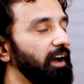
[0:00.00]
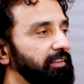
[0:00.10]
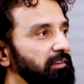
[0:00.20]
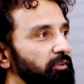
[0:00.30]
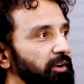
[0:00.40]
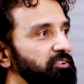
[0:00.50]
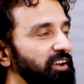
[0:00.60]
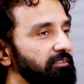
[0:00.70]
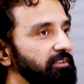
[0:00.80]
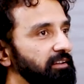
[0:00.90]
I think for a
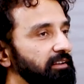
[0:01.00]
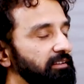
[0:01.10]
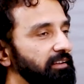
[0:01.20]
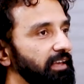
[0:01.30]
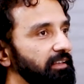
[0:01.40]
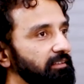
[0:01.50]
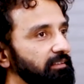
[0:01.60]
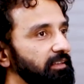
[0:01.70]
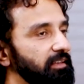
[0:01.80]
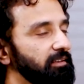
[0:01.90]
travel
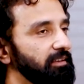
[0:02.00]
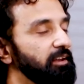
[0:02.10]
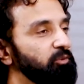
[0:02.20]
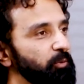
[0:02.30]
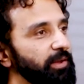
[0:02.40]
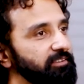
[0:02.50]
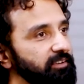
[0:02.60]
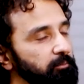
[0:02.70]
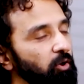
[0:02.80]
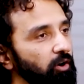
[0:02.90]

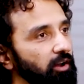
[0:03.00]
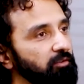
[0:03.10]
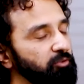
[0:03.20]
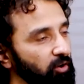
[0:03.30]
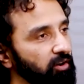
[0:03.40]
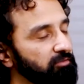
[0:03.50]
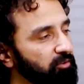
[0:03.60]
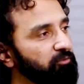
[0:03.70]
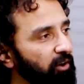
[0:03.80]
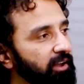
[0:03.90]
influencer, blogger,
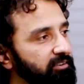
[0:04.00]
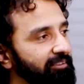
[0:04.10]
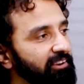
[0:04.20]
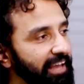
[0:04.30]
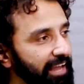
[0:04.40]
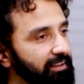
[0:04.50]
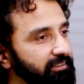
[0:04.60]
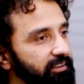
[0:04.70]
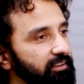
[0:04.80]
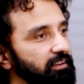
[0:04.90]
photographer, for travel
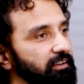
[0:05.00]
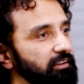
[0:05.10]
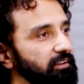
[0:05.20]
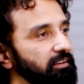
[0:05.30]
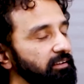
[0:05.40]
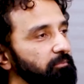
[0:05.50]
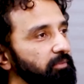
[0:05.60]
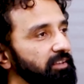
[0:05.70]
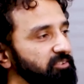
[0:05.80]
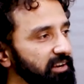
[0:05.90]
anything,
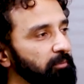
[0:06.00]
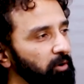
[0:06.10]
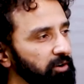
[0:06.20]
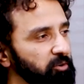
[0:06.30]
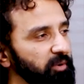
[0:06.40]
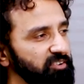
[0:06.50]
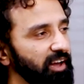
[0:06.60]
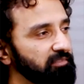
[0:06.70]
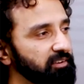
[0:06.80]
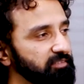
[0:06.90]
it's really important to be a traveler